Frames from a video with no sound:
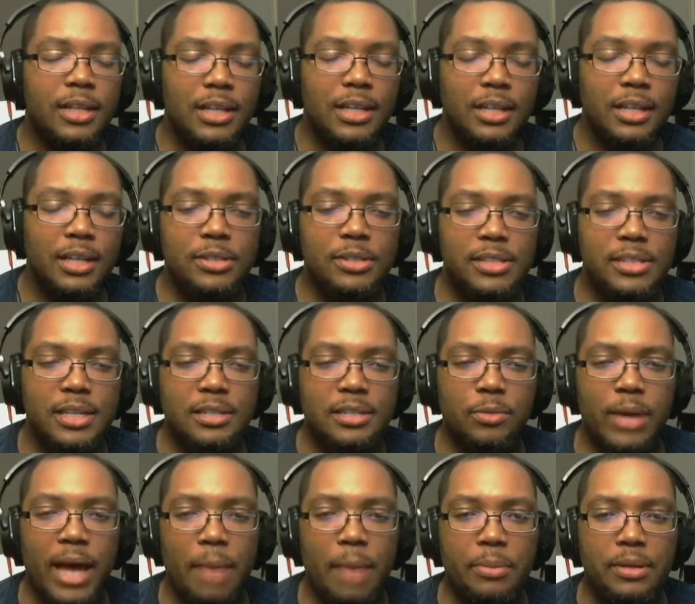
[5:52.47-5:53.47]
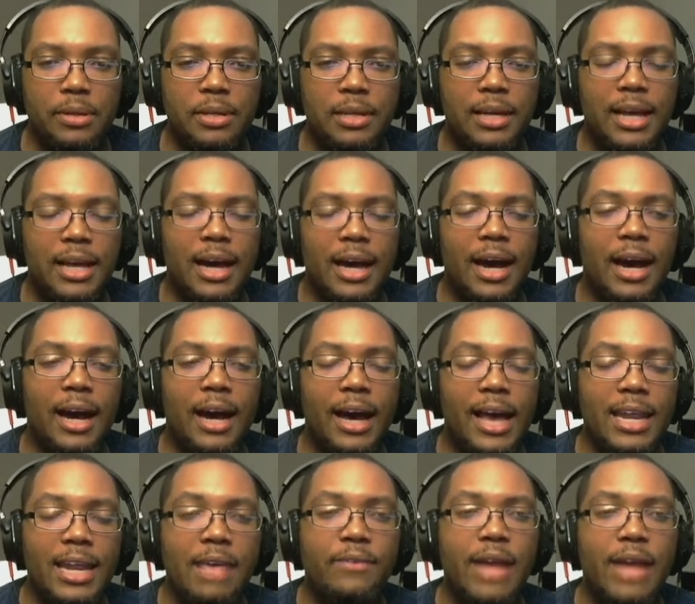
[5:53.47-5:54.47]
sense of what happened. And
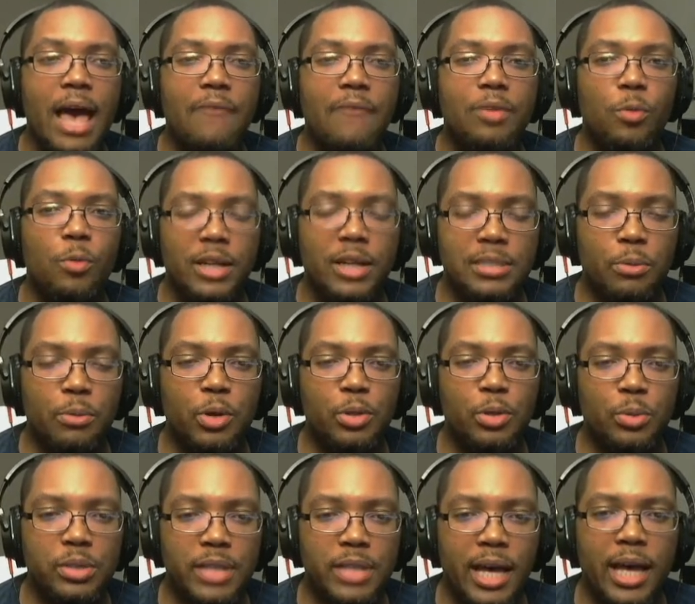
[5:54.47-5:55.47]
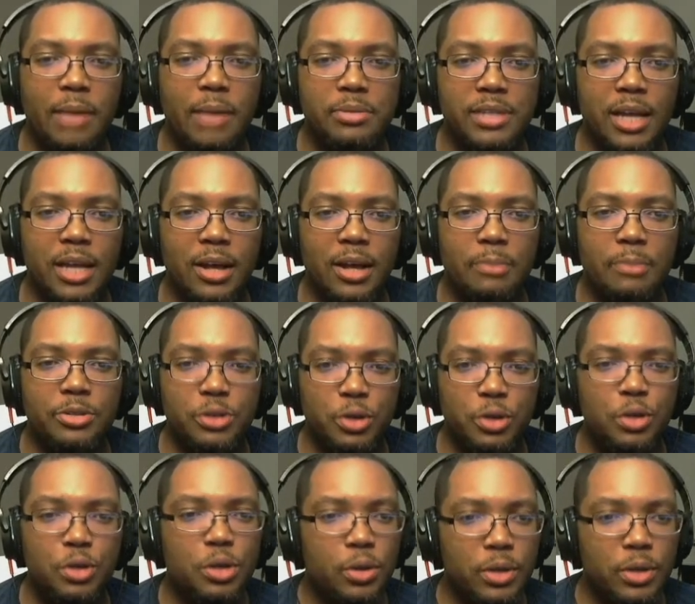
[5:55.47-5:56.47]
even having watched it multiple times now, I'm sure
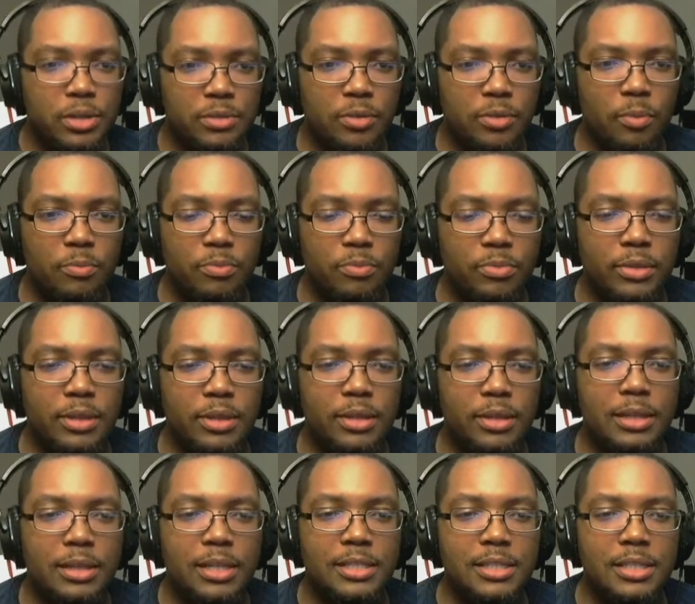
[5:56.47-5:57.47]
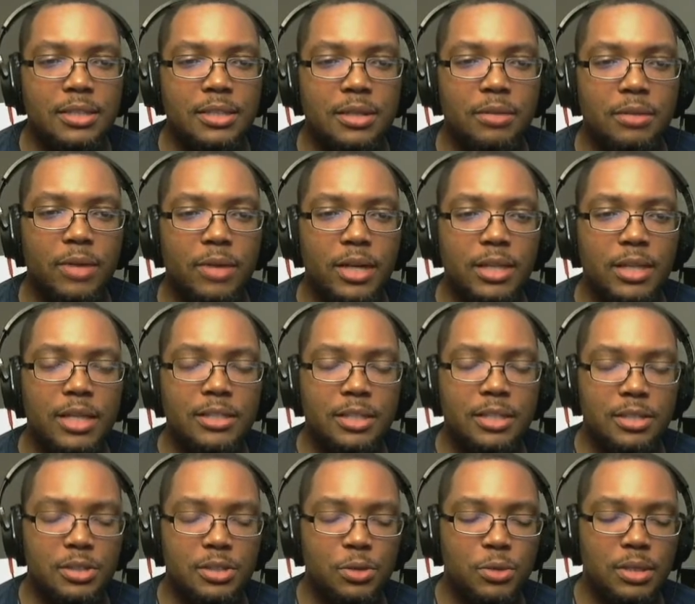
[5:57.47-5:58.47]
you know this from listening to the
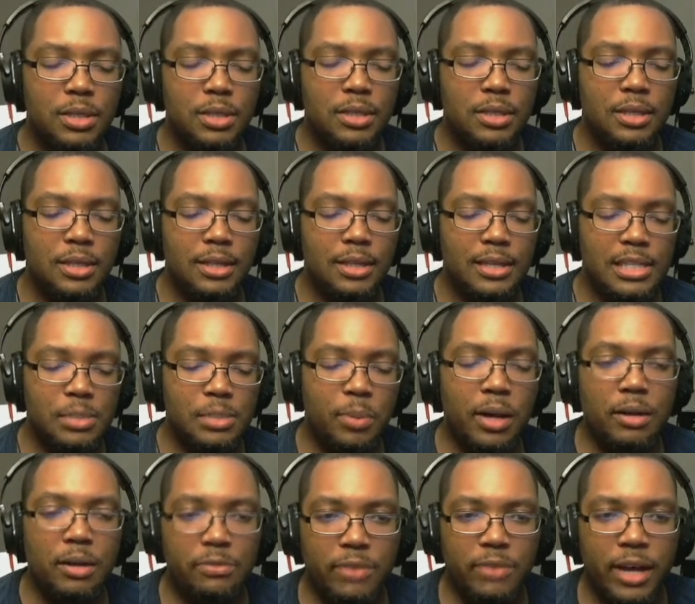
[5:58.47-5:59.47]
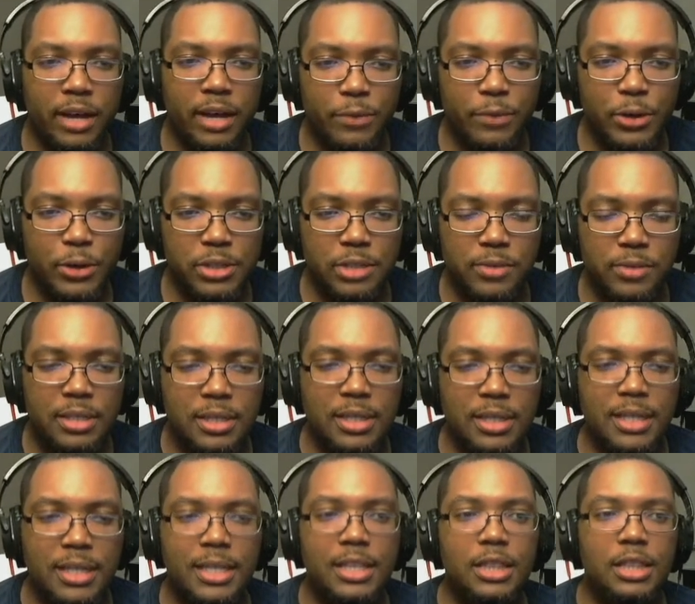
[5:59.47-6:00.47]
Spotify version of it.
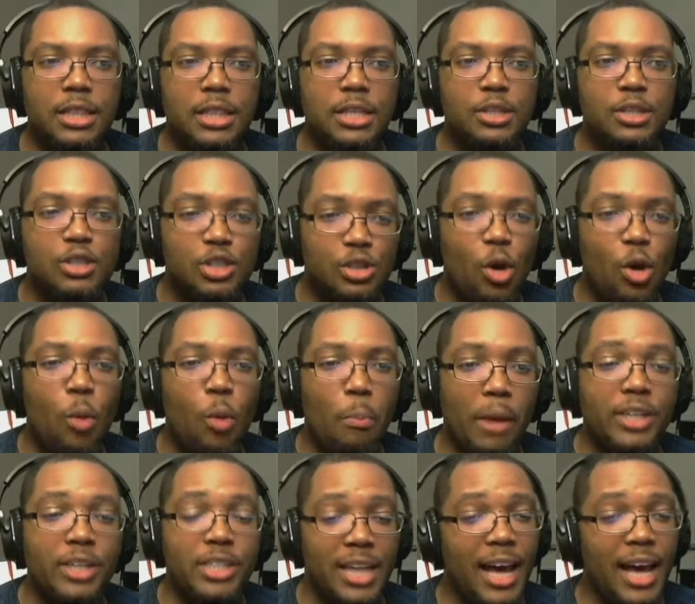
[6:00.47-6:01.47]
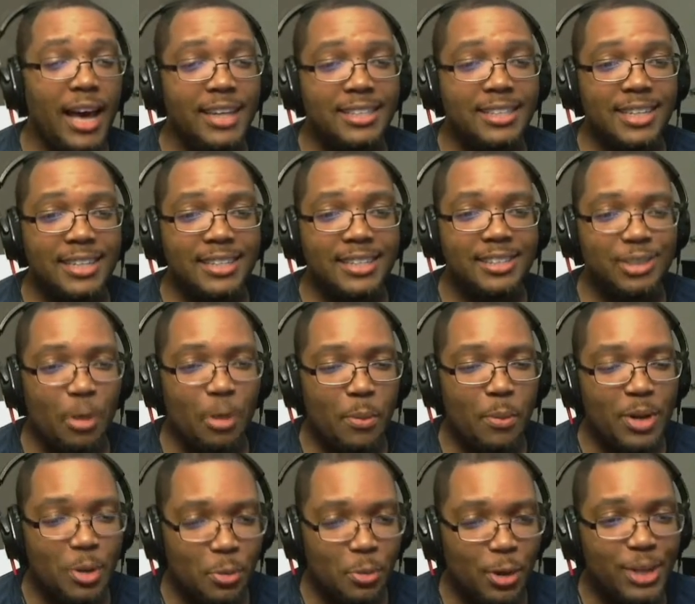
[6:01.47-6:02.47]
There's so much content, so
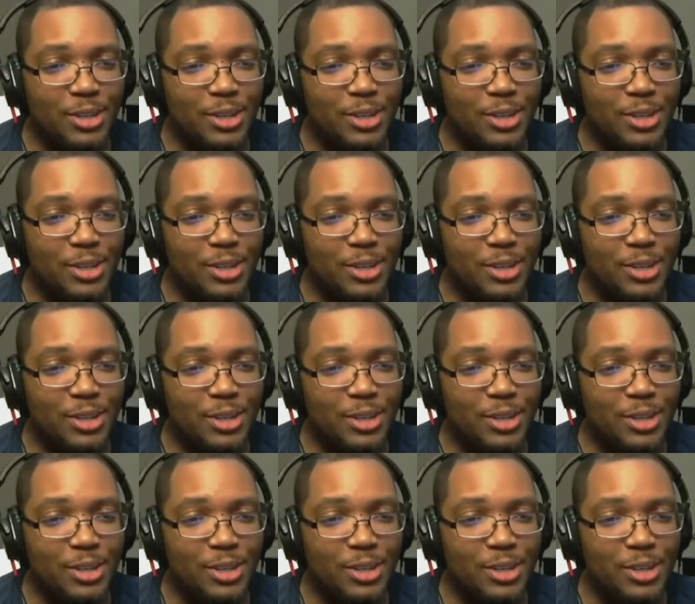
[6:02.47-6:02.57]
many words are